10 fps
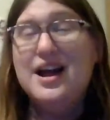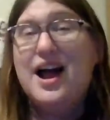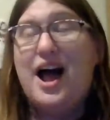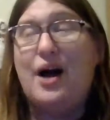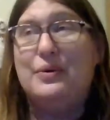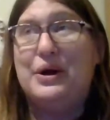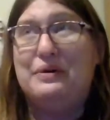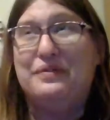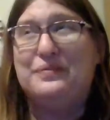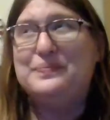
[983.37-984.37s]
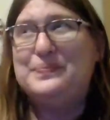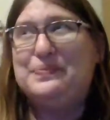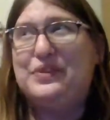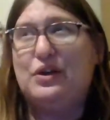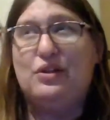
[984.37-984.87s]
out of
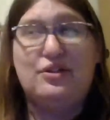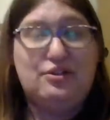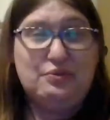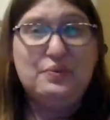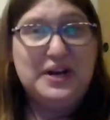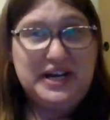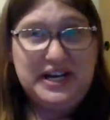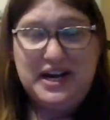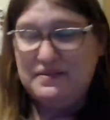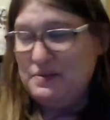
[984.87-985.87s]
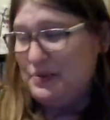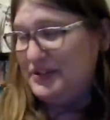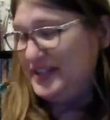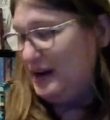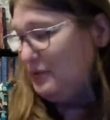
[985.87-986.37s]
3 of the books
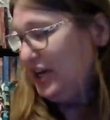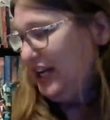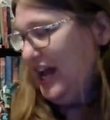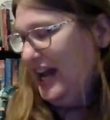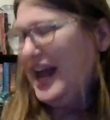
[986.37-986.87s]
that I'm working on.